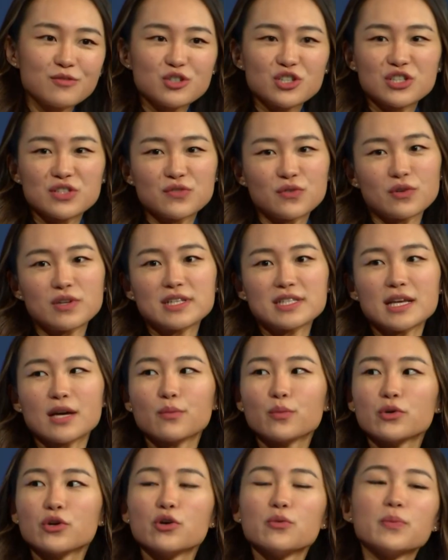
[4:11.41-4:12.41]
which is, for
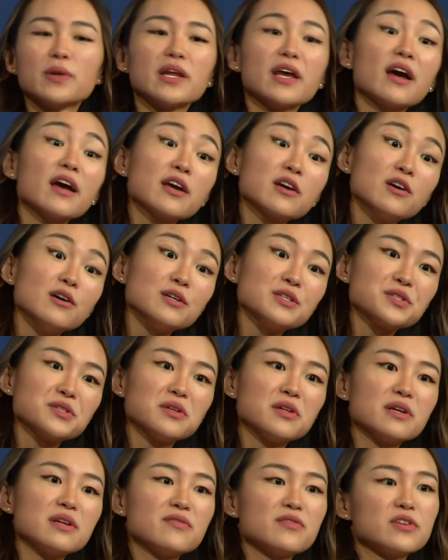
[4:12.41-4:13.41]
example, what OpenAI calls a
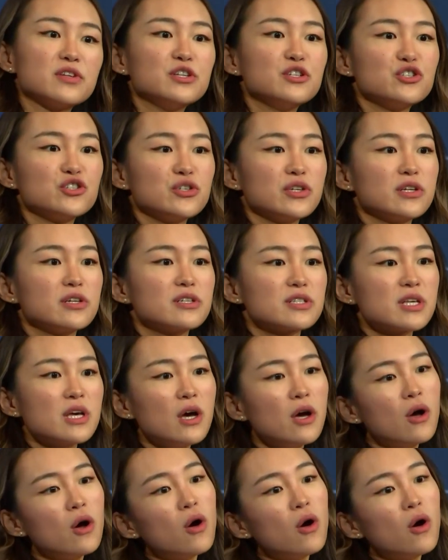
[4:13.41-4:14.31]
lot of their engineers.